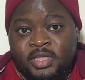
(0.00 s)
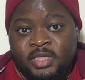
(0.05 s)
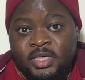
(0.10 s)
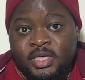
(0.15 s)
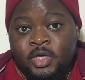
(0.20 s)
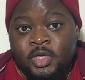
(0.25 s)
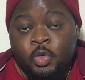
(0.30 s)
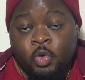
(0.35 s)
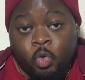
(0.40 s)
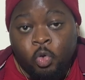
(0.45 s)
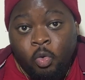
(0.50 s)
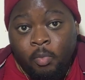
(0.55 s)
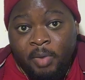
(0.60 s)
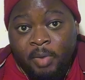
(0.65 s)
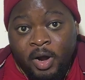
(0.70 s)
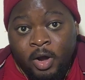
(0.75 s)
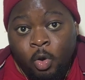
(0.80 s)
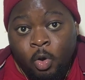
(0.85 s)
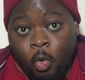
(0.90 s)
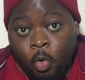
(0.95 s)
the
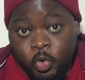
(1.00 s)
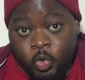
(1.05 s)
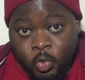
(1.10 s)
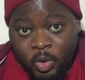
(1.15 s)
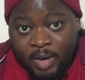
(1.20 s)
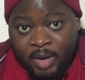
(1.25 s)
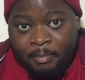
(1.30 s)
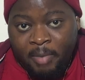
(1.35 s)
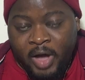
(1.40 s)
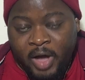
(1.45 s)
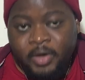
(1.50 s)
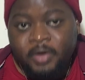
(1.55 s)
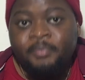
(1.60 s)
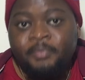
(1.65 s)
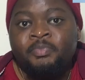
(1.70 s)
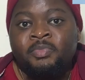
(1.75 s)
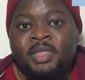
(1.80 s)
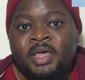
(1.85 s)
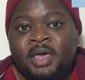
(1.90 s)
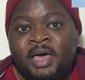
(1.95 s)
Yoruba Oyo
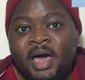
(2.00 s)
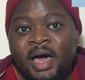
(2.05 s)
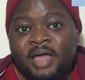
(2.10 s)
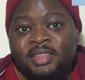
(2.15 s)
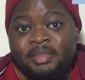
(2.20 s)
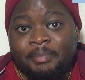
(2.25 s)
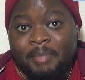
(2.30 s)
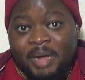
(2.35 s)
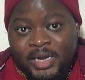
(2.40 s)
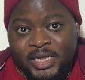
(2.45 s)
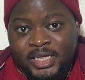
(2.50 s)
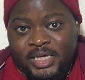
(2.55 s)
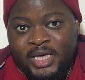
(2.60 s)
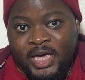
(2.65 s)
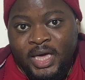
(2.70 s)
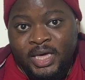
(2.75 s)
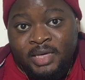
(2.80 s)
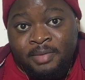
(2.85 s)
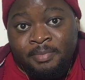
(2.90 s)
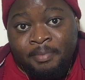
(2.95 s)
Empire, and the
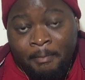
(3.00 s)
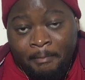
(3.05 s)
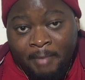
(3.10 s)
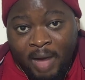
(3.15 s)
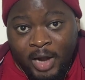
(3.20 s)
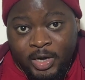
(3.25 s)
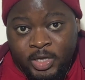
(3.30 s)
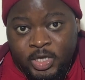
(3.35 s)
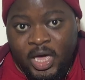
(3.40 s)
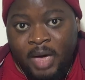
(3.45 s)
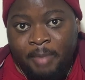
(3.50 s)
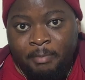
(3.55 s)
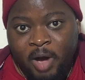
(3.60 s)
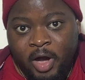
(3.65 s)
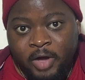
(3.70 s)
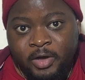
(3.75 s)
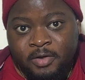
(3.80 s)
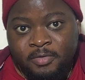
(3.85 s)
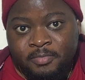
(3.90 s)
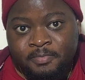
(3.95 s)
Malinke Mali
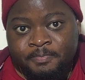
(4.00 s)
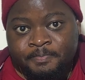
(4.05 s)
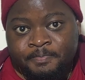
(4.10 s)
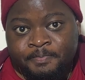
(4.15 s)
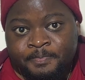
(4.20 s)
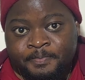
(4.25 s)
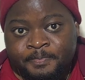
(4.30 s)
Empire.